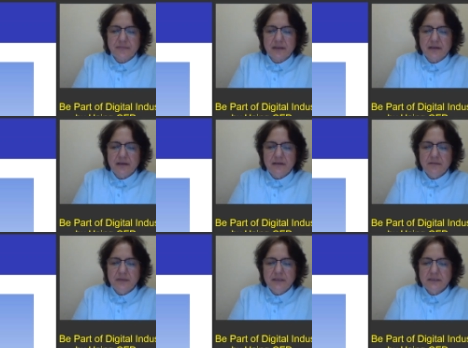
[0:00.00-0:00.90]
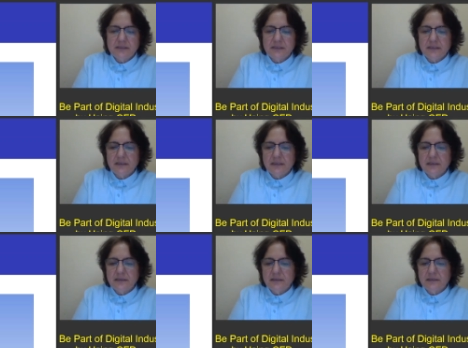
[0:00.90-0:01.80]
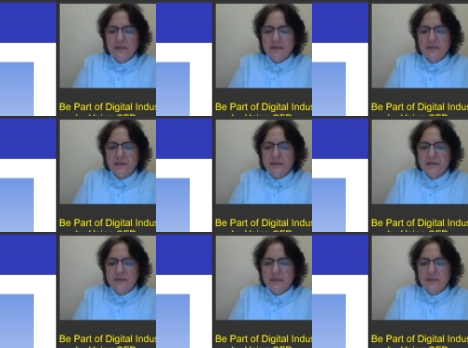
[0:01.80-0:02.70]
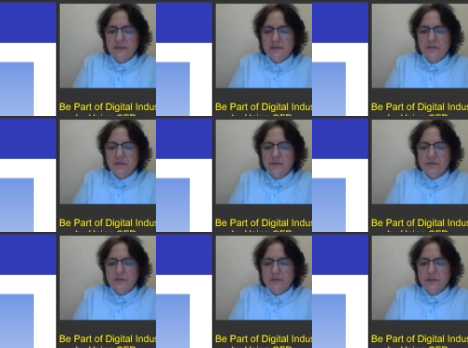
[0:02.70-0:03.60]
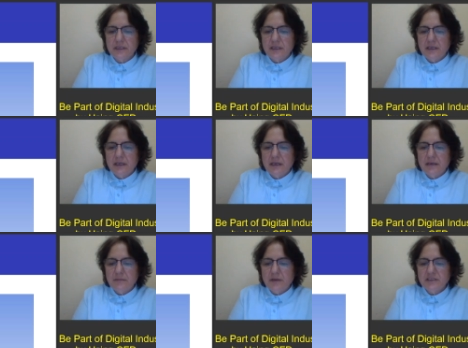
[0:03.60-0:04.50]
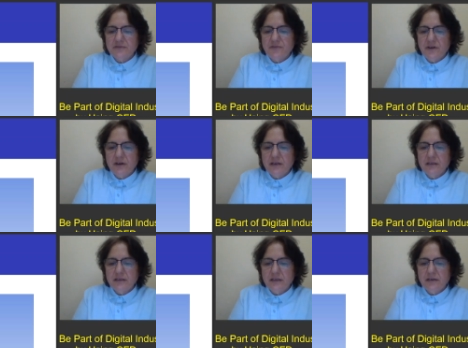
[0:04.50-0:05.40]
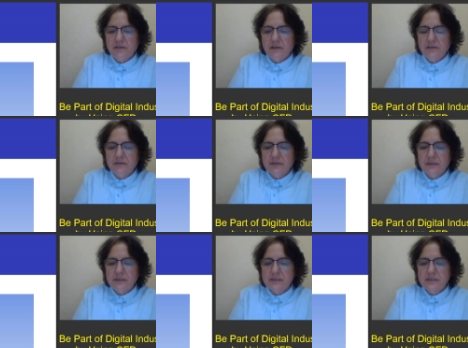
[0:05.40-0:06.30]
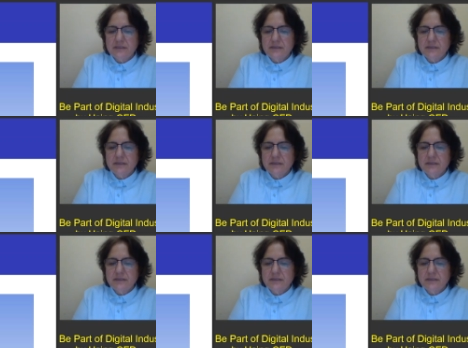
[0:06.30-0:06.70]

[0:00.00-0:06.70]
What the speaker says: elements, and then it's getting closer, much fine around this